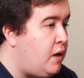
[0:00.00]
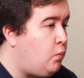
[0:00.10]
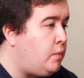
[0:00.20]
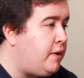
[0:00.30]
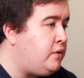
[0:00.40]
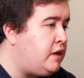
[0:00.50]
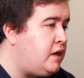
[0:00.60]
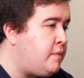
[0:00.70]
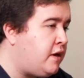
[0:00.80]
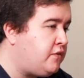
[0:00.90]
And what
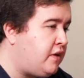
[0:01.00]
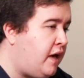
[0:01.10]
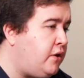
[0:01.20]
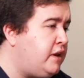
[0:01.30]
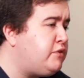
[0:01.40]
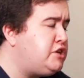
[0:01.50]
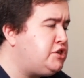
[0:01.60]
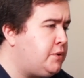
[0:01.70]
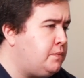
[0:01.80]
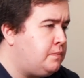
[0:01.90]
about emails? How can he
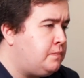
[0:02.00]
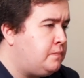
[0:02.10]
reach you?